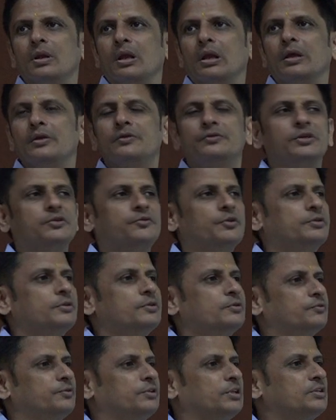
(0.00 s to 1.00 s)
in
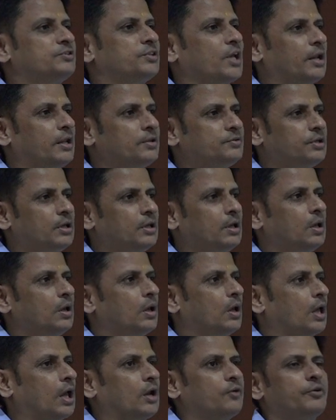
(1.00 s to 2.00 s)
situations which are challenging
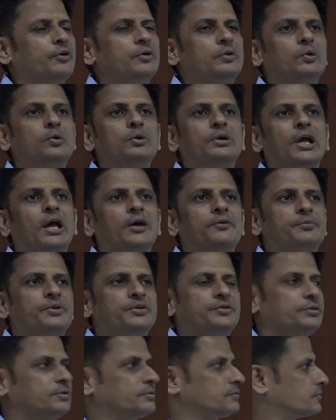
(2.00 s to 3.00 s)
and where you don't have
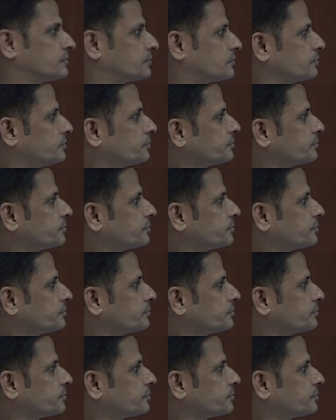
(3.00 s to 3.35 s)
precedence.